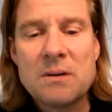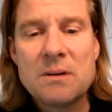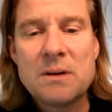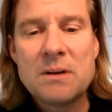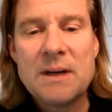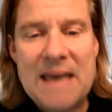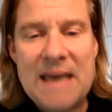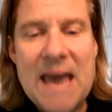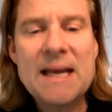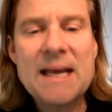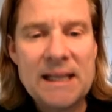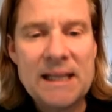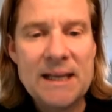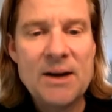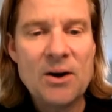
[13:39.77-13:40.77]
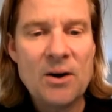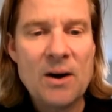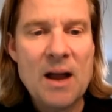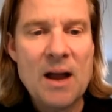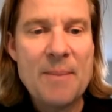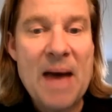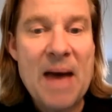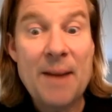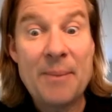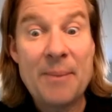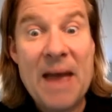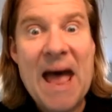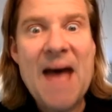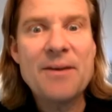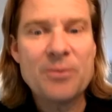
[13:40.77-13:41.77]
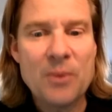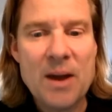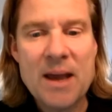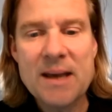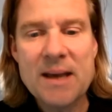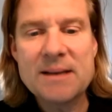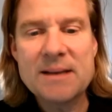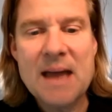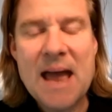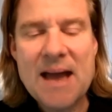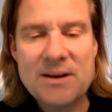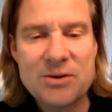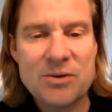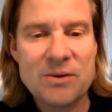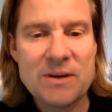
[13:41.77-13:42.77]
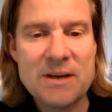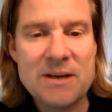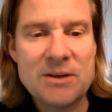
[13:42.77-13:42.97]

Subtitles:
get clear about a pathway to actually